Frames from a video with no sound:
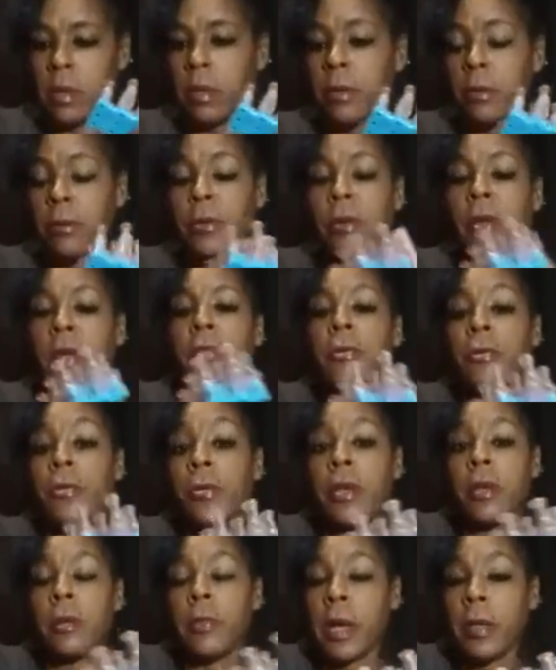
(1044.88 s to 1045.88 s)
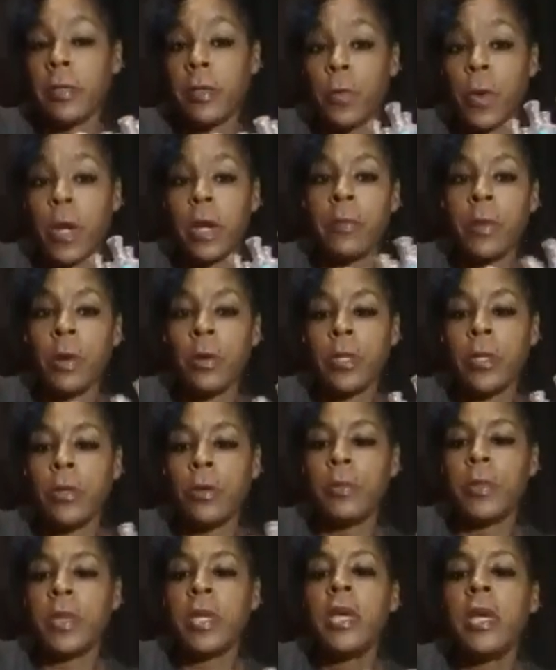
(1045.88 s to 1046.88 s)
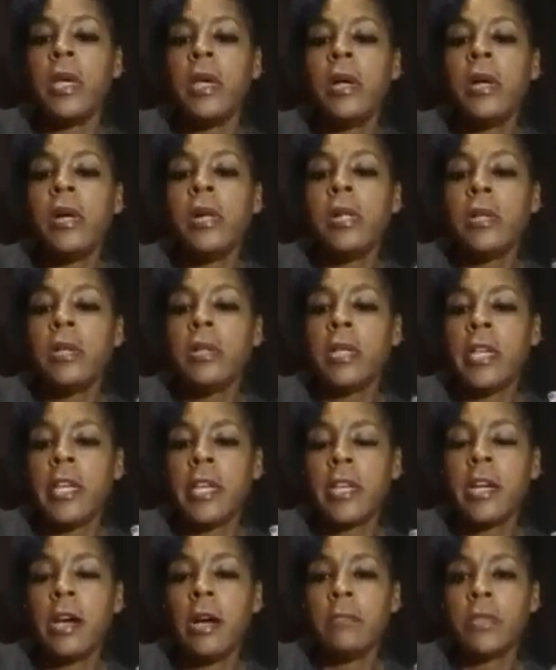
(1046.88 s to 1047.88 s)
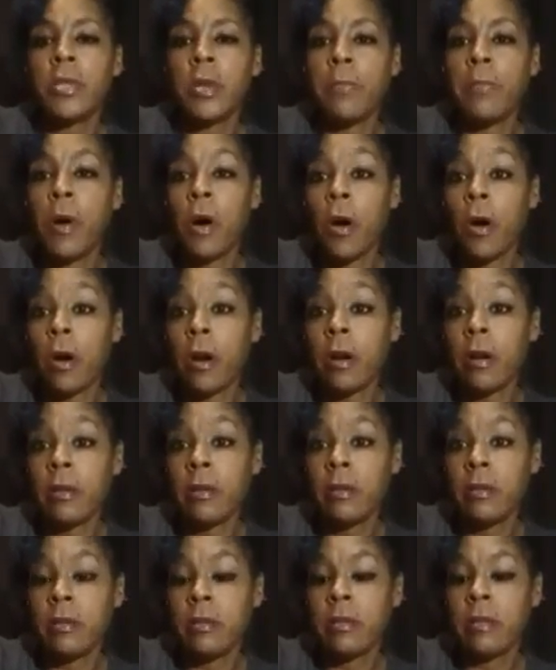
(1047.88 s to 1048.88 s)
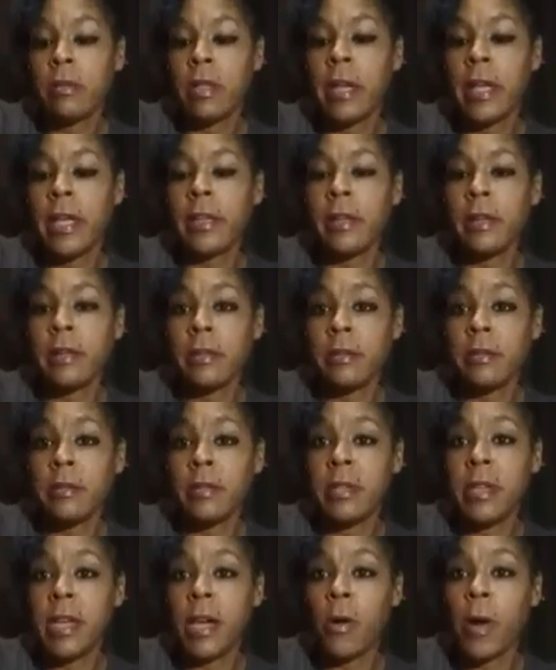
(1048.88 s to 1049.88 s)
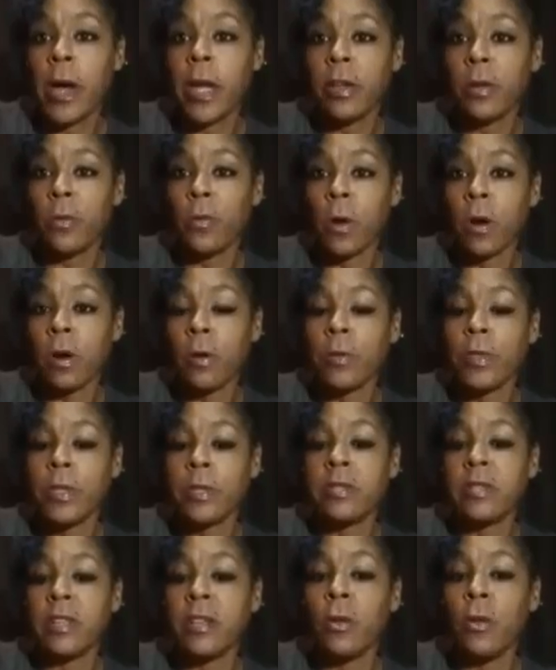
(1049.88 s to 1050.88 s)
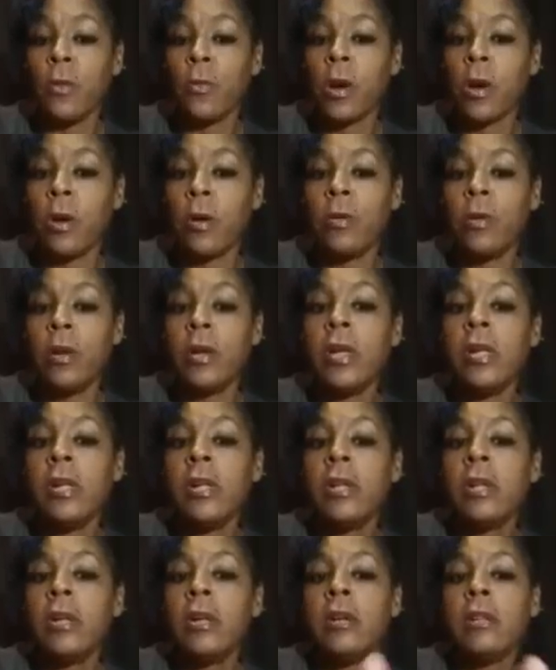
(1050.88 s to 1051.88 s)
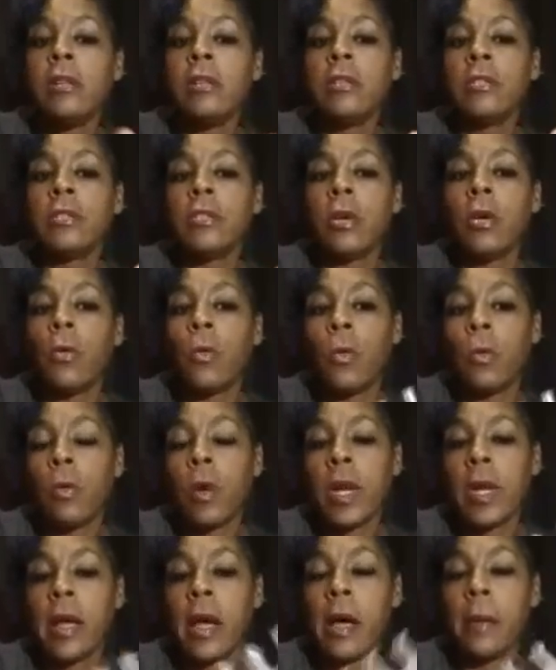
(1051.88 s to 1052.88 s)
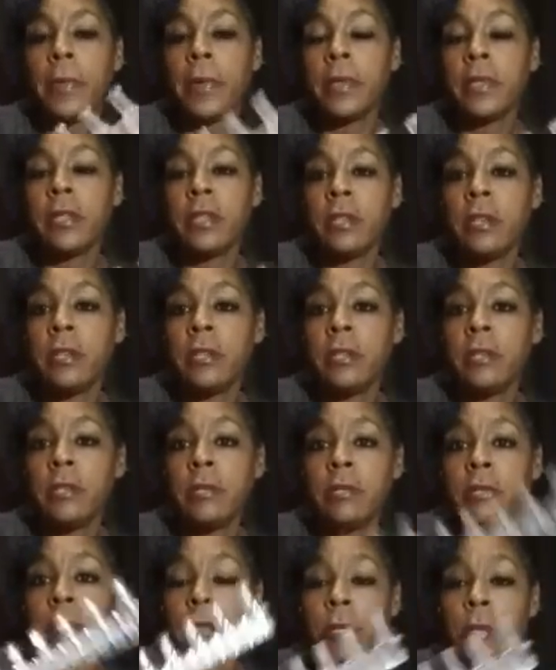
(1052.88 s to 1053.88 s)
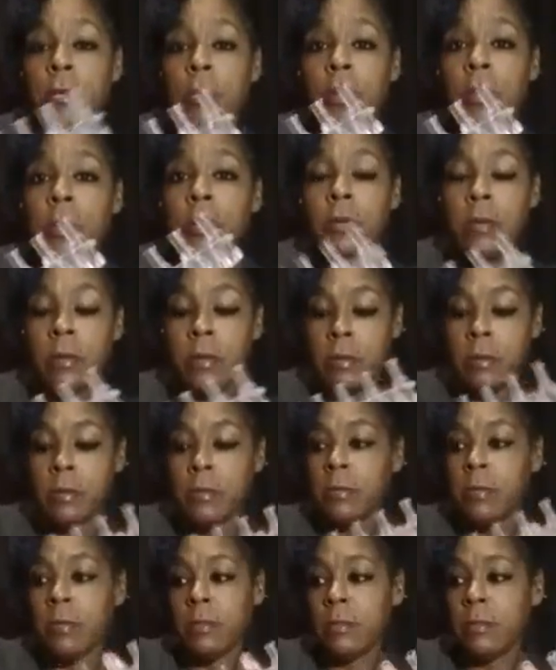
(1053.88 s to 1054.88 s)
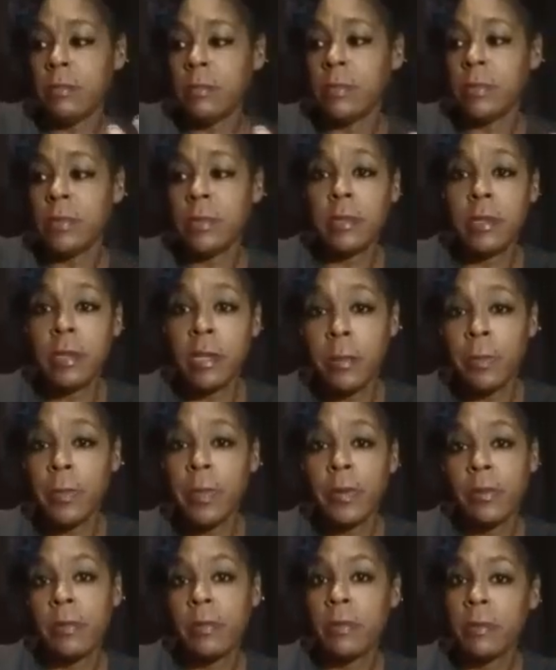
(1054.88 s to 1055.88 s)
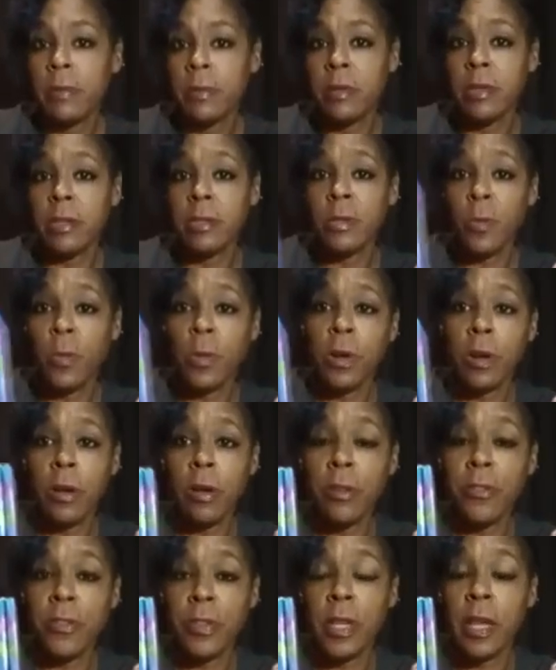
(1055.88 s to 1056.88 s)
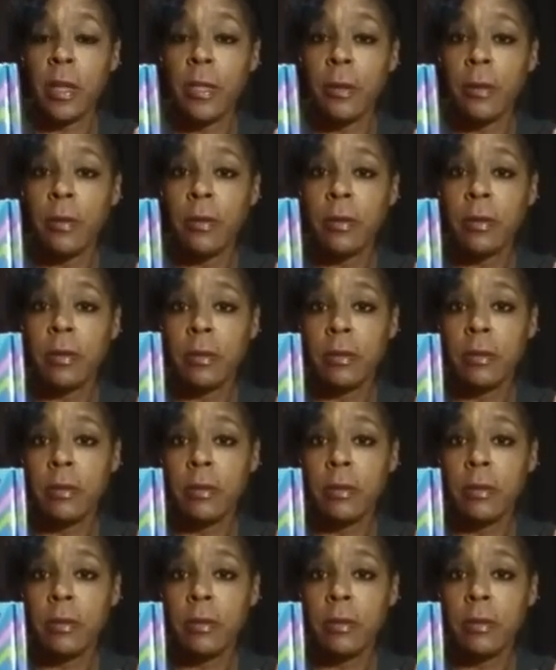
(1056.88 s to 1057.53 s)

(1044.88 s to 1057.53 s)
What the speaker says: Another thing about the Rainbow Loom, it comes apart. Like, see how I can work with a single row? So what happens is you can skip this one altogether